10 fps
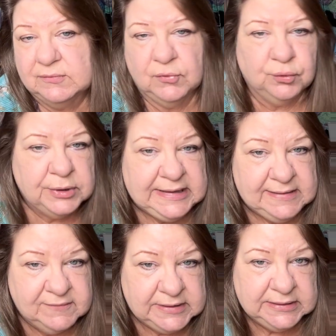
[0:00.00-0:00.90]
or
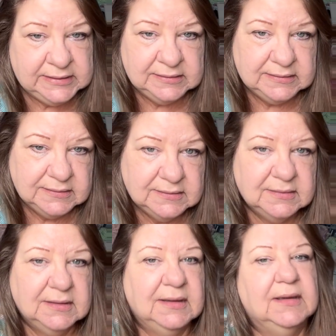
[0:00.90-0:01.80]
Eevee
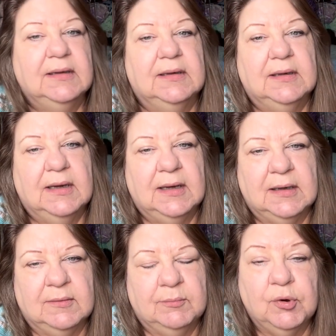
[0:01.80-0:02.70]

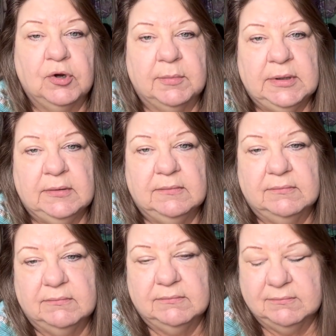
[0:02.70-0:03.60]
Pokemon
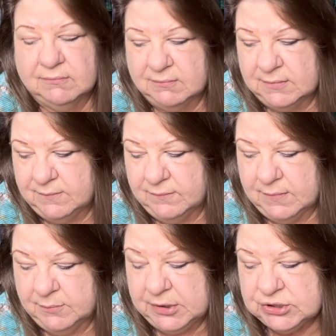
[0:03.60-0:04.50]

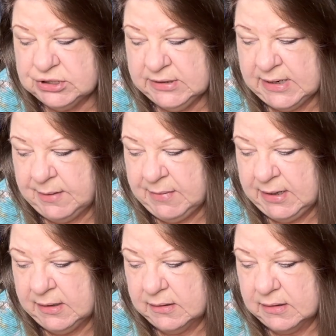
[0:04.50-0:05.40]
plushie that I
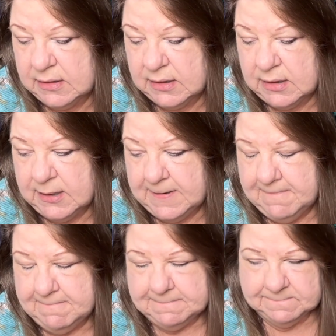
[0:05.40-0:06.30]
made.
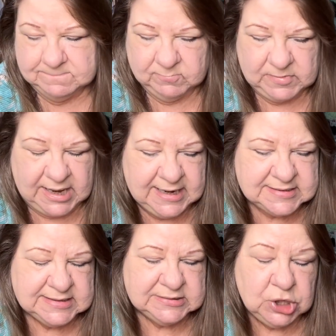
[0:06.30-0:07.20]
And I
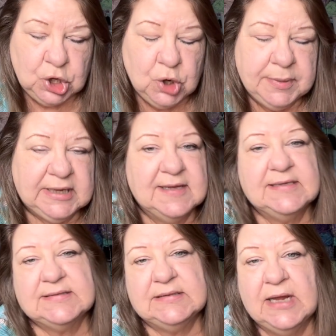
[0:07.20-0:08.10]
said, no, because
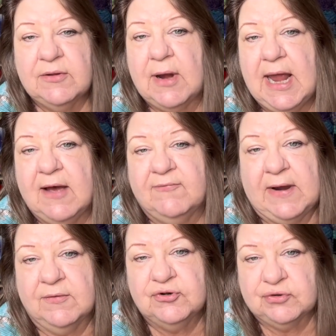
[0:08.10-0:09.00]
that's another
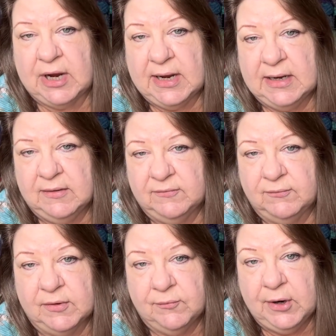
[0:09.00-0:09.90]
half-hour drive
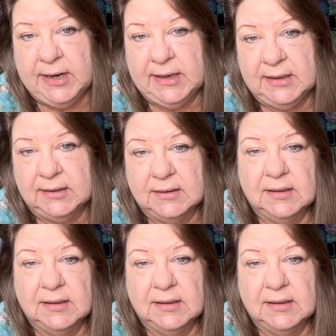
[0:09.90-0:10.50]
one way.